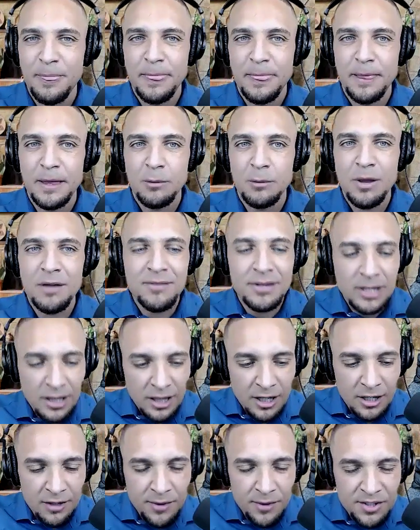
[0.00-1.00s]
We haven't
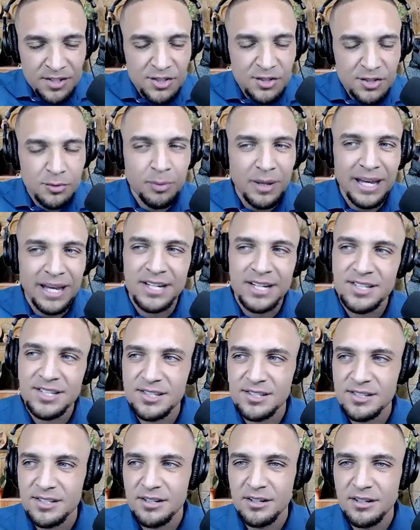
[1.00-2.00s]
cleared the
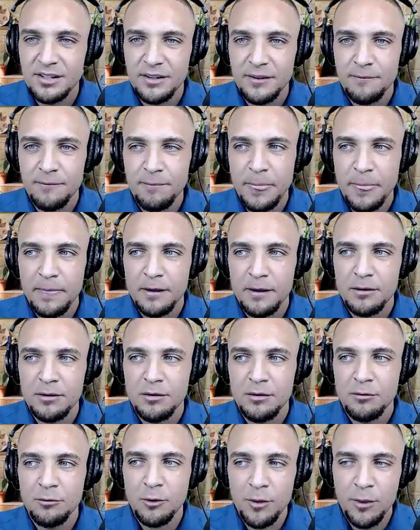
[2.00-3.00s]
space
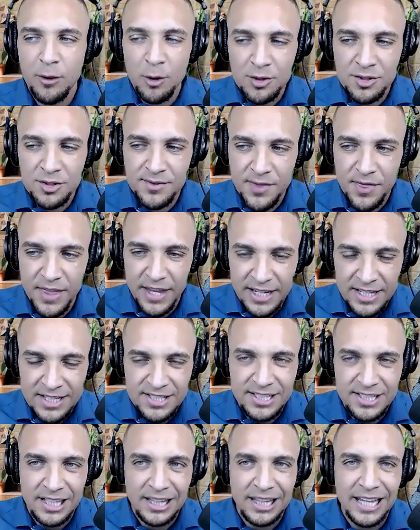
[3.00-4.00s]
for those things
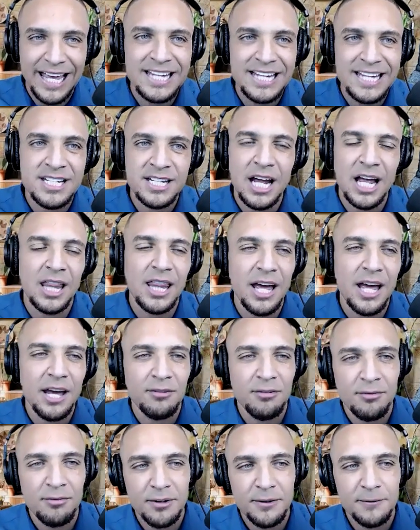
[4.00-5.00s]
to land in our
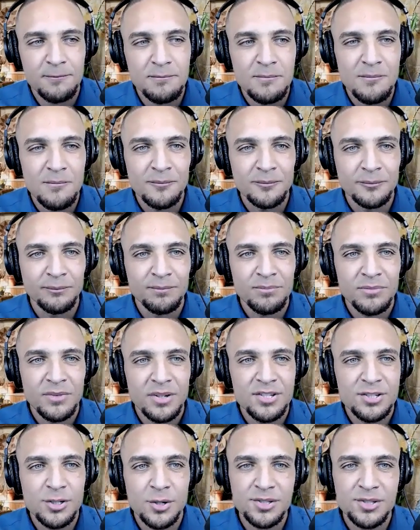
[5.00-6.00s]
life.
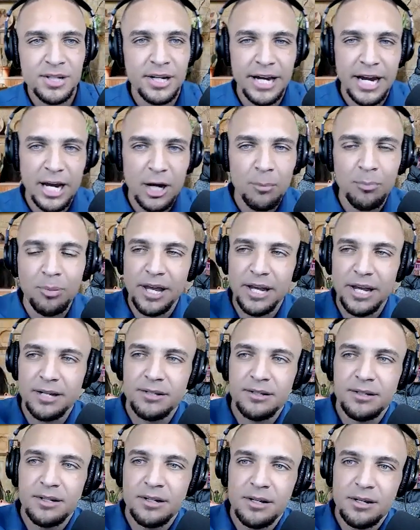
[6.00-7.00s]
So it's like an airplane,
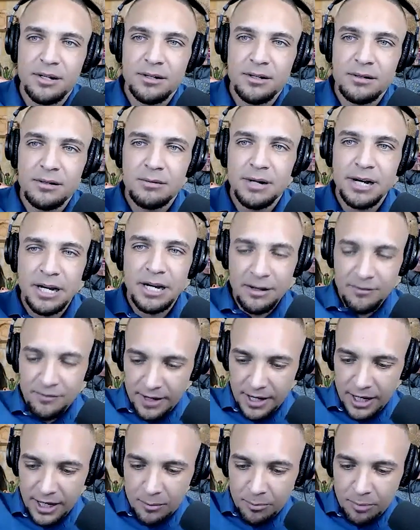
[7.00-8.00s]
right? And if an
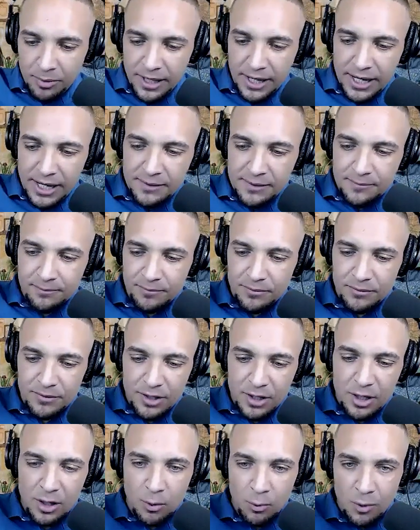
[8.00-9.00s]
airplane,
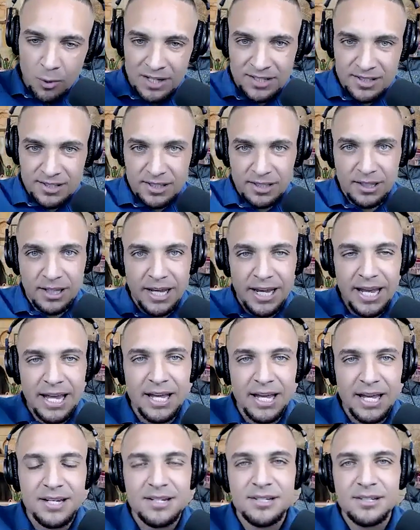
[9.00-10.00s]
wants to
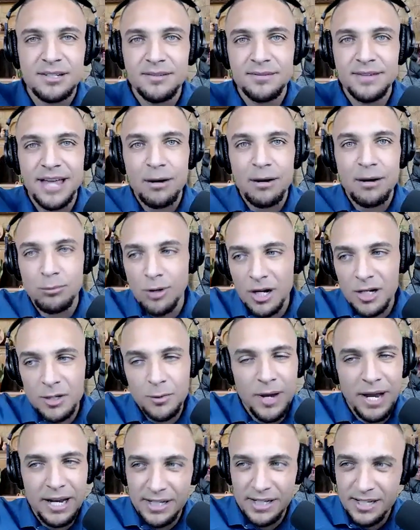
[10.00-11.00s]
land, that
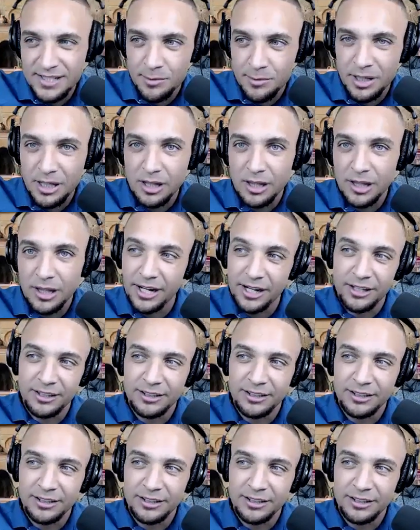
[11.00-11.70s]
runway needs to be clear.